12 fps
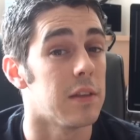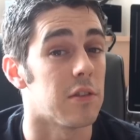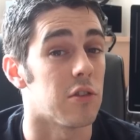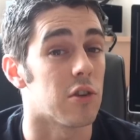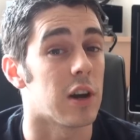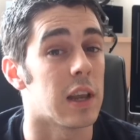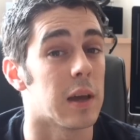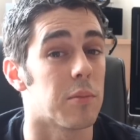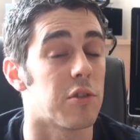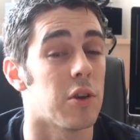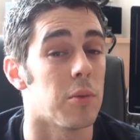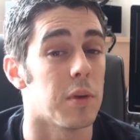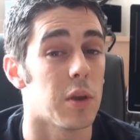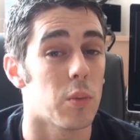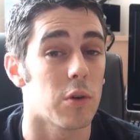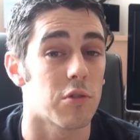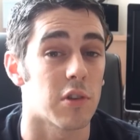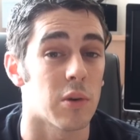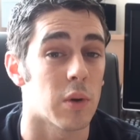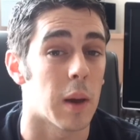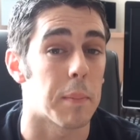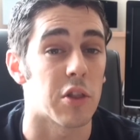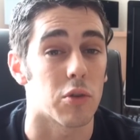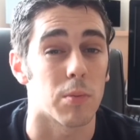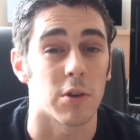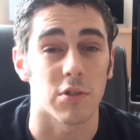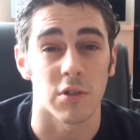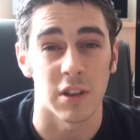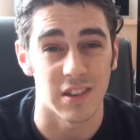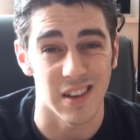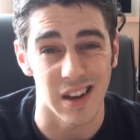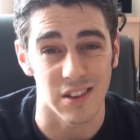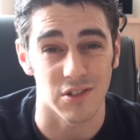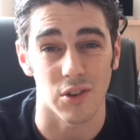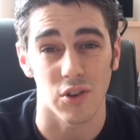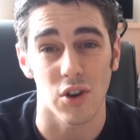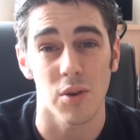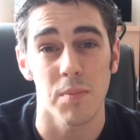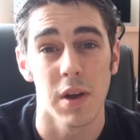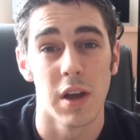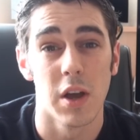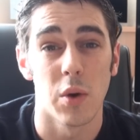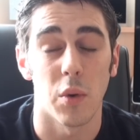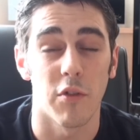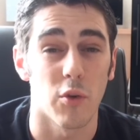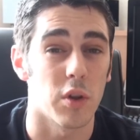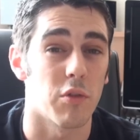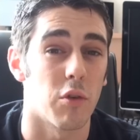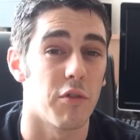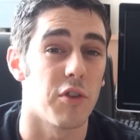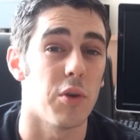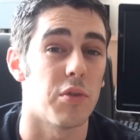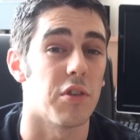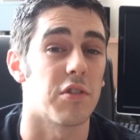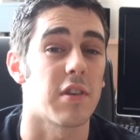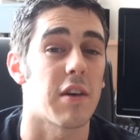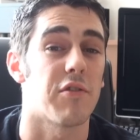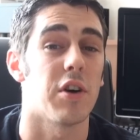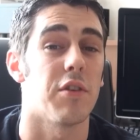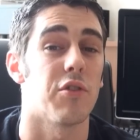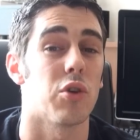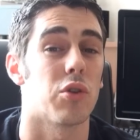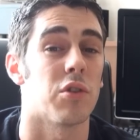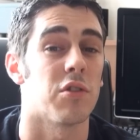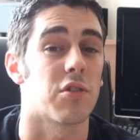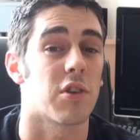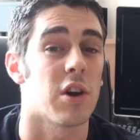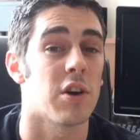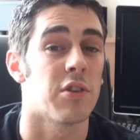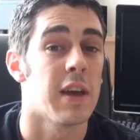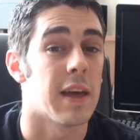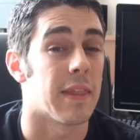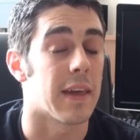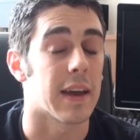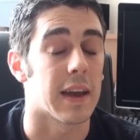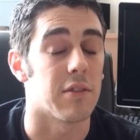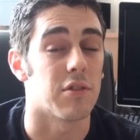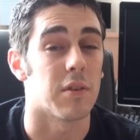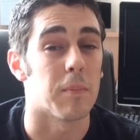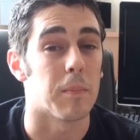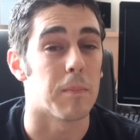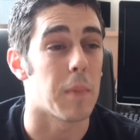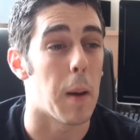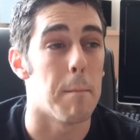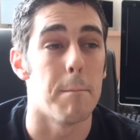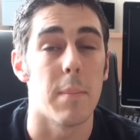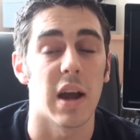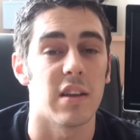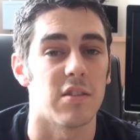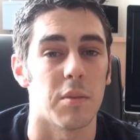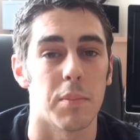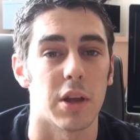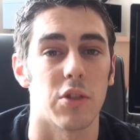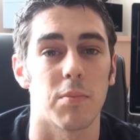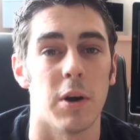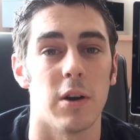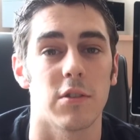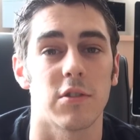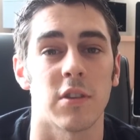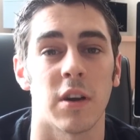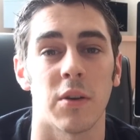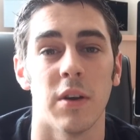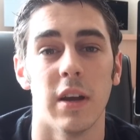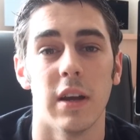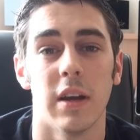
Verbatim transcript: It's entirely up to you, but you will see all our benchmarks on eTeknix.com. We've already reviewed the Sapphire version of this card and that gave some amazing benchmarks. So